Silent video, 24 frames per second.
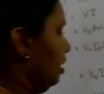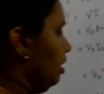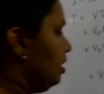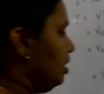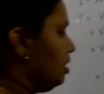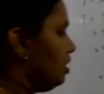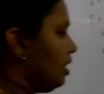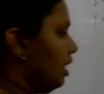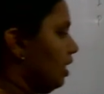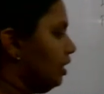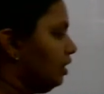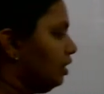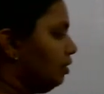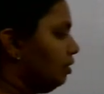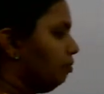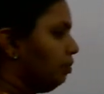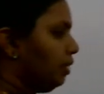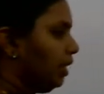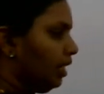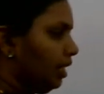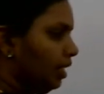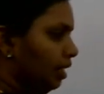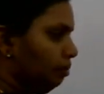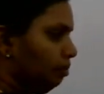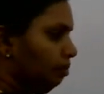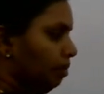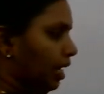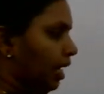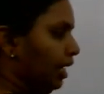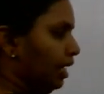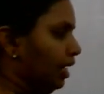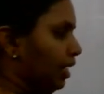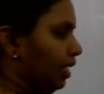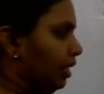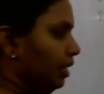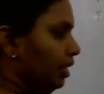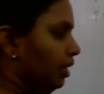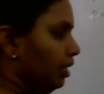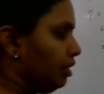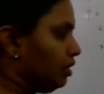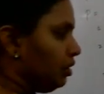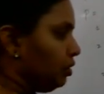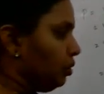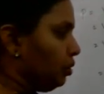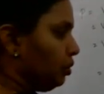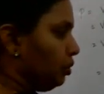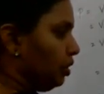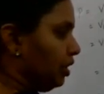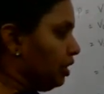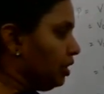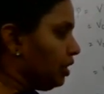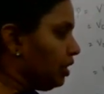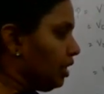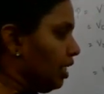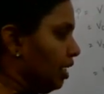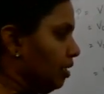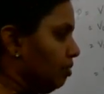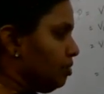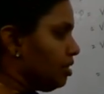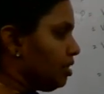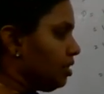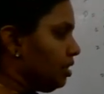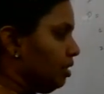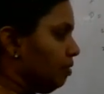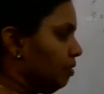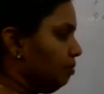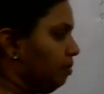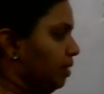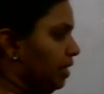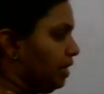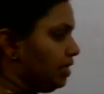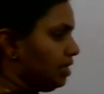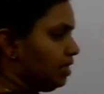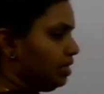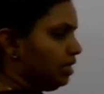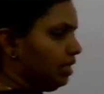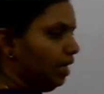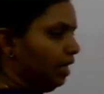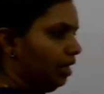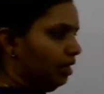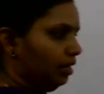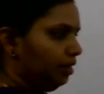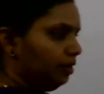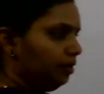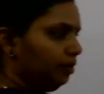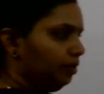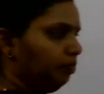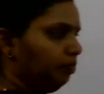Inside the bracket. So this comes plus here.